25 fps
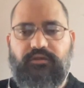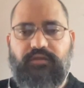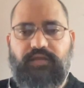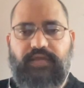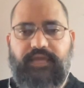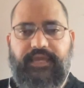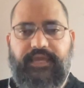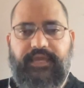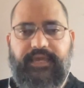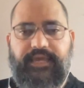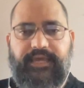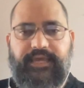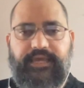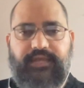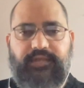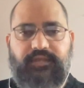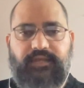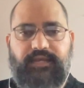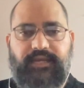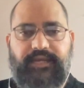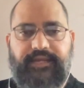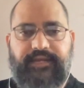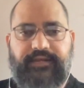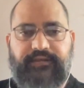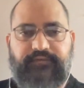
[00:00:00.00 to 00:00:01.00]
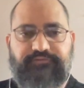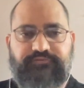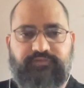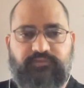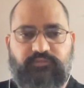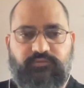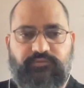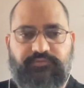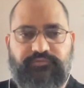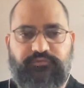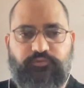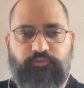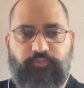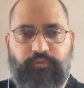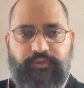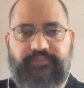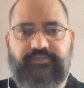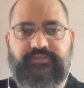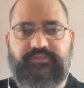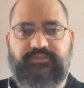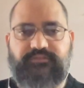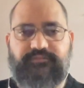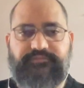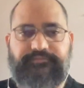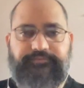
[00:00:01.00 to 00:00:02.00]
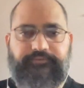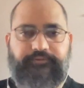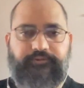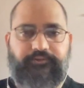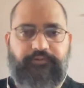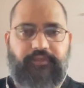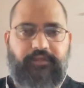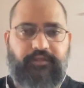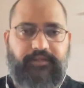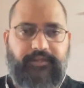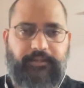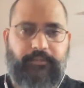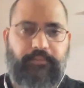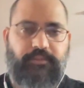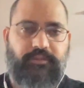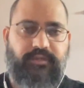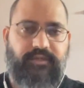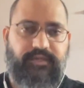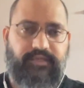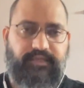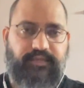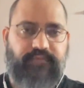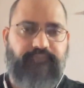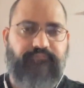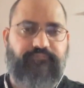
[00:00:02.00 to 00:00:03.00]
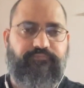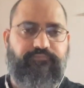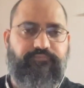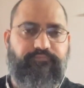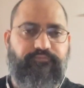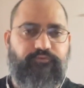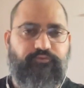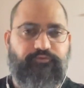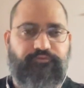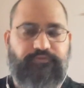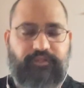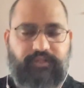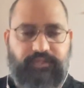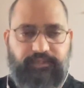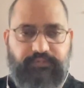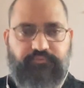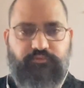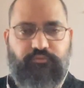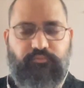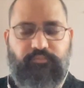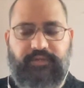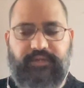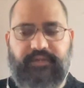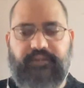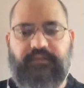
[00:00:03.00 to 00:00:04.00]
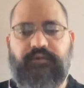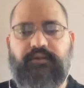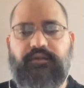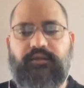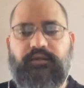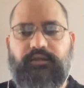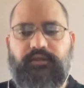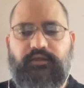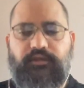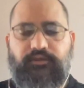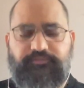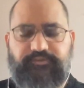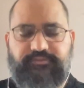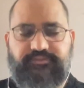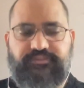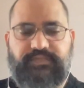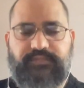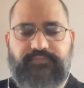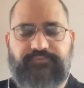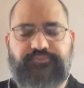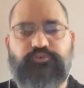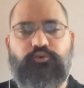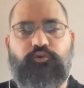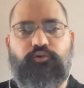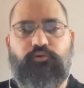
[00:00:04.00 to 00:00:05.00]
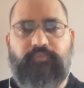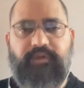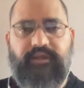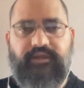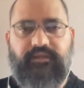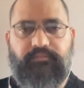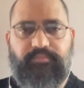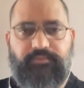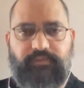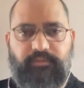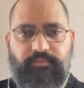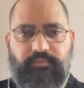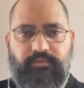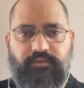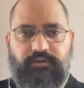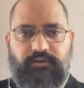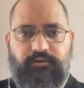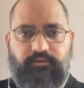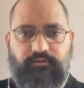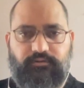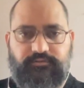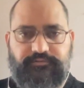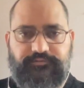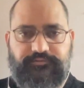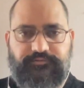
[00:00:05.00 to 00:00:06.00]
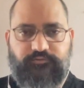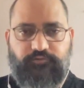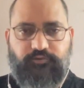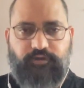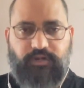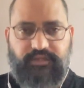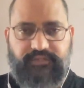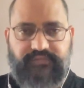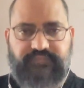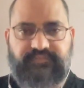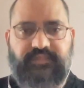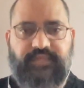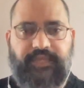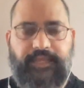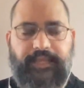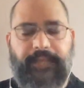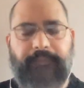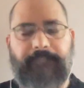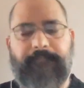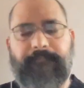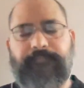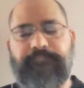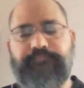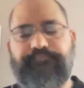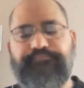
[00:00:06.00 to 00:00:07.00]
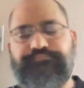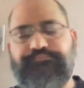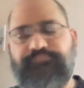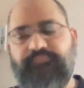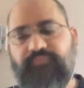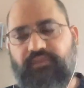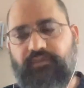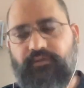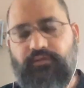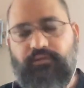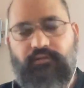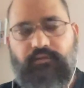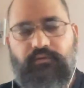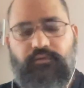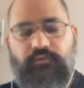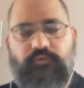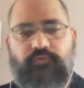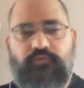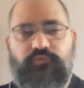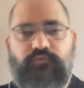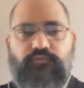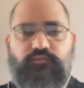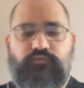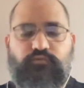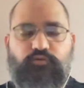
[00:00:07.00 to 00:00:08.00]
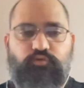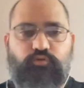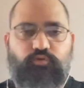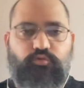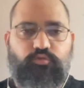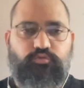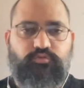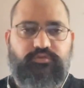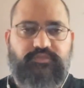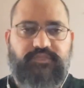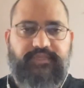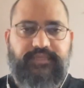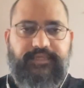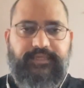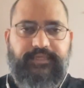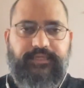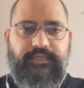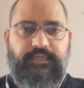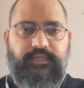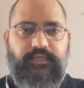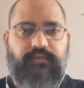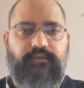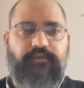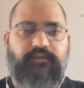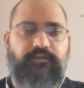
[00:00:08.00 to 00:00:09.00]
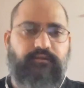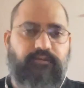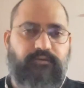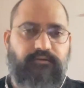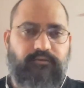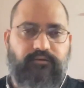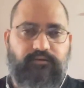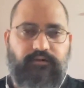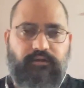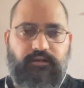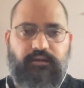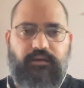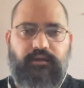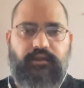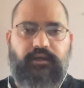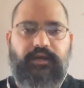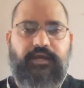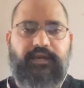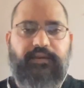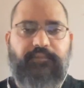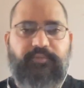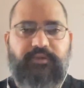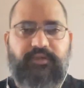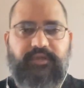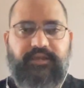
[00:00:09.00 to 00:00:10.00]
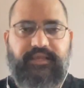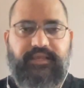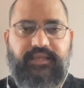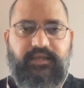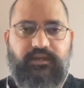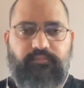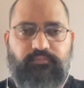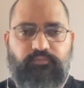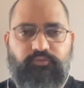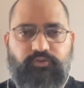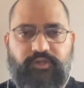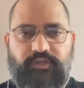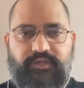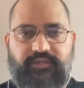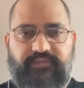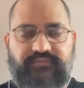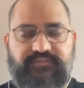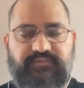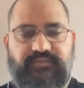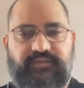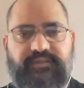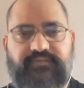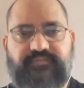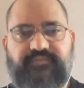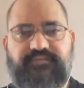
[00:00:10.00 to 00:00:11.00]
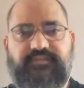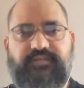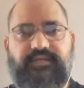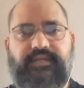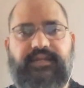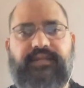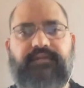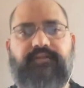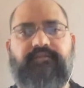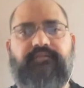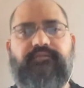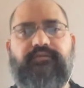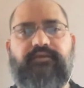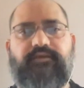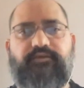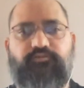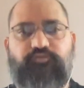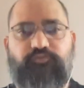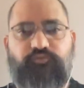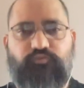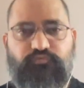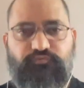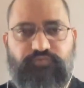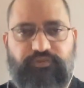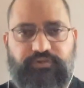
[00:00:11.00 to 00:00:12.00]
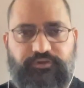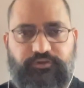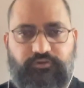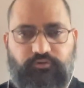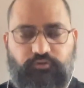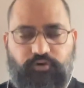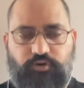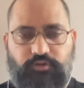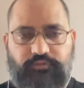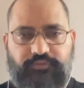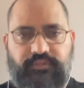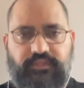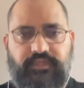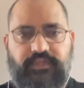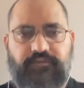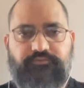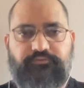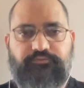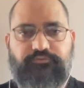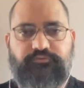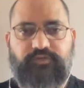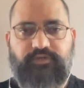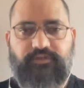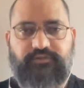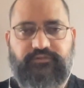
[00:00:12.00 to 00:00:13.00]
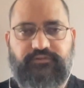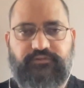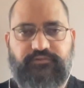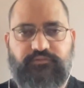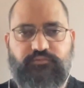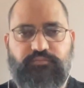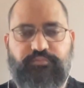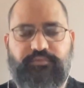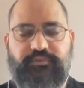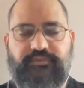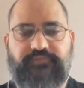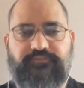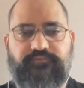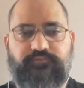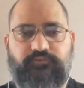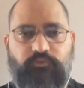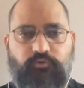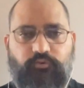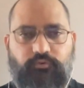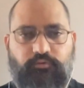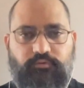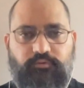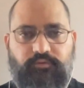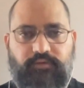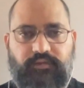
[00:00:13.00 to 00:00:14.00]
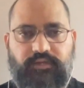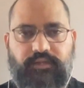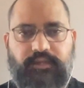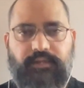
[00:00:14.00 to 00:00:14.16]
and I have some of the questions for the RBI and for the government which I'm sure many people are also asking. So the RBI communique says that they are going to withdraw the 2000 rupees note